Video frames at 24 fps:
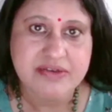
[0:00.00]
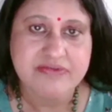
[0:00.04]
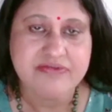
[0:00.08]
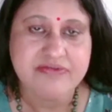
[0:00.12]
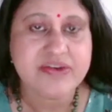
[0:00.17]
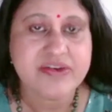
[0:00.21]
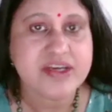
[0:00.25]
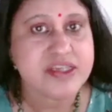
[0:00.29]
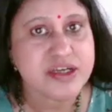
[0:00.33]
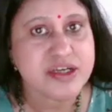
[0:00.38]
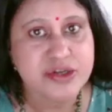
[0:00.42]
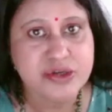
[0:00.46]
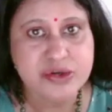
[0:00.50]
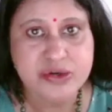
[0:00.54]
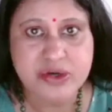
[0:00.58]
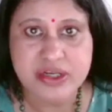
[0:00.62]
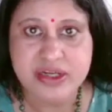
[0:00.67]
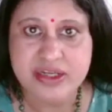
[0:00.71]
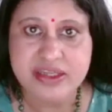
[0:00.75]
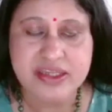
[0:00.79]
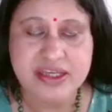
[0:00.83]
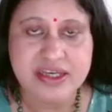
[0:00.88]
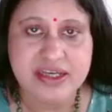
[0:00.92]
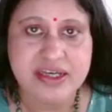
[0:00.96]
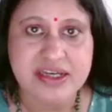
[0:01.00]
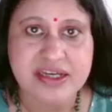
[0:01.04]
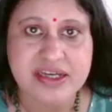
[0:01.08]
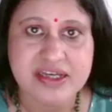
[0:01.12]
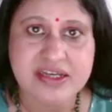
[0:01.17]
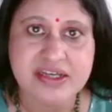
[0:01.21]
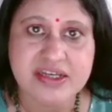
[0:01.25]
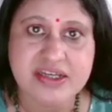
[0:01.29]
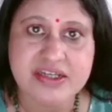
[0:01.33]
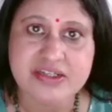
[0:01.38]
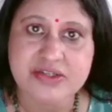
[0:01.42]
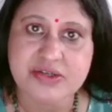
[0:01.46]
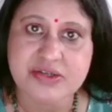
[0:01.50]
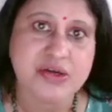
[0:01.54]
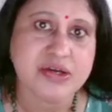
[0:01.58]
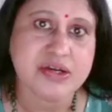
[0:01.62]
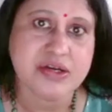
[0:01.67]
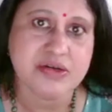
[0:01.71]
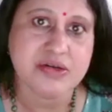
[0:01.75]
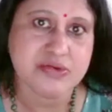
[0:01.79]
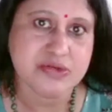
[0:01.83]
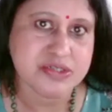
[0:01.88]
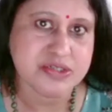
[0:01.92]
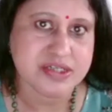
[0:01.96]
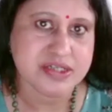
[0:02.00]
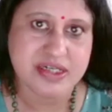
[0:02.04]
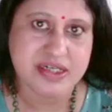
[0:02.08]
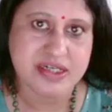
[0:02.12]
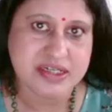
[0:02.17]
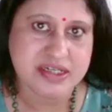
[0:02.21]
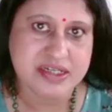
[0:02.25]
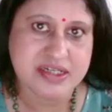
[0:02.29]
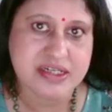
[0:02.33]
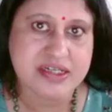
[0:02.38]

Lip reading: whether you are in the IAS or outside.